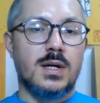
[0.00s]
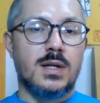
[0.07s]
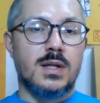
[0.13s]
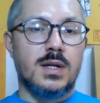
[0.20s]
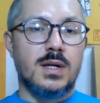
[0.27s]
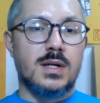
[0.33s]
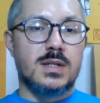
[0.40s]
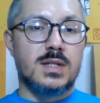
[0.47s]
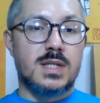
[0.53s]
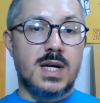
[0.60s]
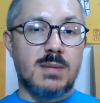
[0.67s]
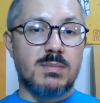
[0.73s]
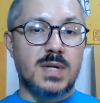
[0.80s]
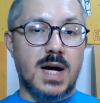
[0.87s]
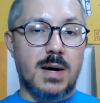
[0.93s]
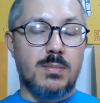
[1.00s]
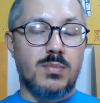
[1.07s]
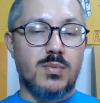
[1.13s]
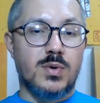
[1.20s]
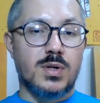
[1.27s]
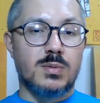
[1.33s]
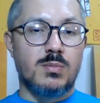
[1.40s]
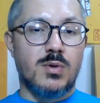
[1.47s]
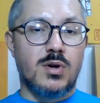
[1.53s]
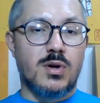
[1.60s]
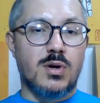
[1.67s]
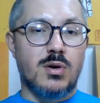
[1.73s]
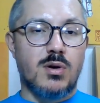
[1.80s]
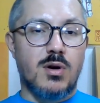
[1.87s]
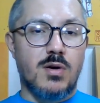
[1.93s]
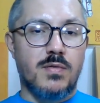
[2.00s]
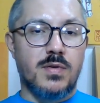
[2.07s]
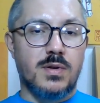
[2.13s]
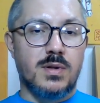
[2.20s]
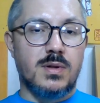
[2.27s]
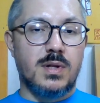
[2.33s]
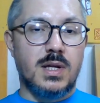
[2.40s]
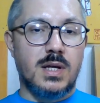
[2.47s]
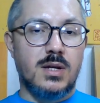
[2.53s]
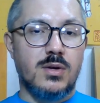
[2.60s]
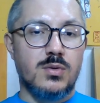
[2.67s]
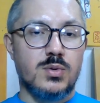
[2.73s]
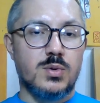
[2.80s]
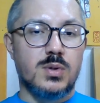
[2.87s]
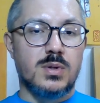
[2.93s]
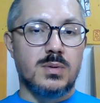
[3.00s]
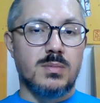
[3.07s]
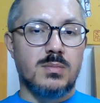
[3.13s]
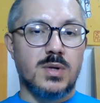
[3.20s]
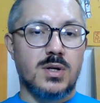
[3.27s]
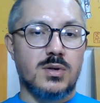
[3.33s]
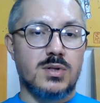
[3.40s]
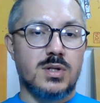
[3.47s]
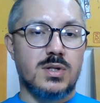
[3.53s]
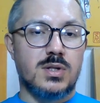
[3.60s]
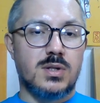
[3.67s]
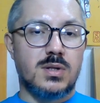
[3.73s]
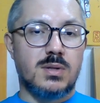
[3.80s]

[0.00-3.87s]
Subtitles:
the stem type was more oftenly used because it's